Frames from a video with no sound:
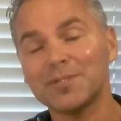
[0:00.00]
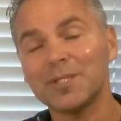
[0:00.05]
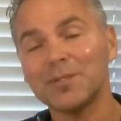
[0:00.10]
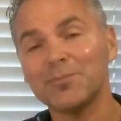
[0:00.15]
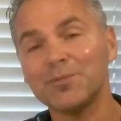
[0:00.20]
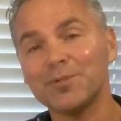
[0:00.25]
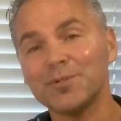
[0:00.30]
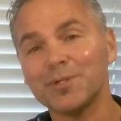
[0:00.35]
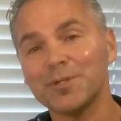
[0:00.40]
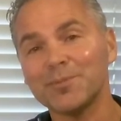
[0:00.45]

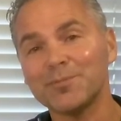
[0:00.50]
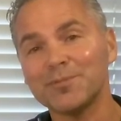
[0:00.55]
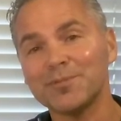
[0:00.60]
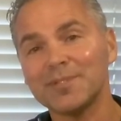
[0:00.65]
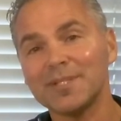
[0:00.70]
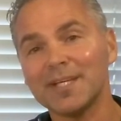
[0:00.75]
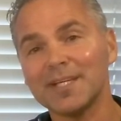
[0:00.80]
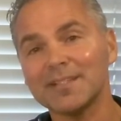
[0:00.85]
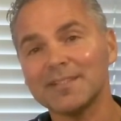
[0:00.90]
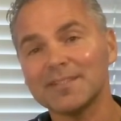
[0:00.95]
keep you up to
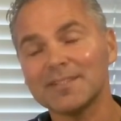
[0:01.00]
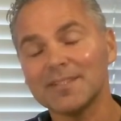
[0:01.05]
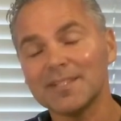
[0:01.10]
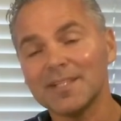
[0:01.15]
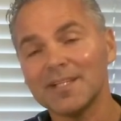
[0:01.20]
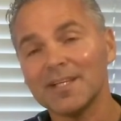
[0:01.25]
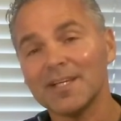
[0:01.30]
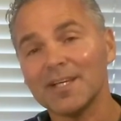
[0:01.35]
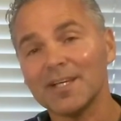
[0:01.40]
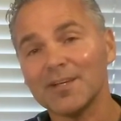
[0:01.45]
date.
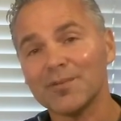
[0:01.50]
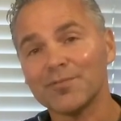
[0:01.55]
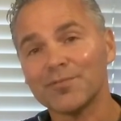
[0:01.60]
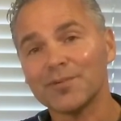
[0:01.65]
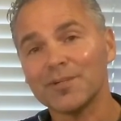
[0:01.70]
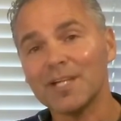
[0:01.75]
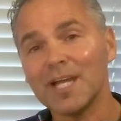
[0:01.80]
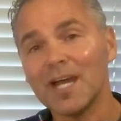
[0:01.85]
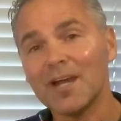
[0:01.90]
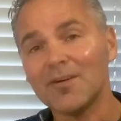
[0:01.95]

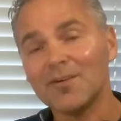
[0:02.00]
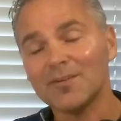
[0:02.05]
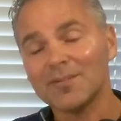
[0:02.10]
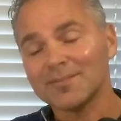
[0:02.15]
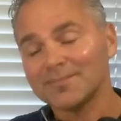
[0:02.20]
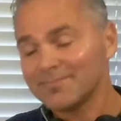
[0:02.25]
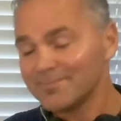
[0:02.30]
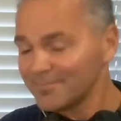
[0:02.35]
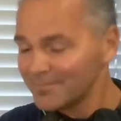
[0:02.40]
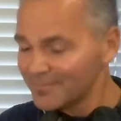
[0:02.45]
For now,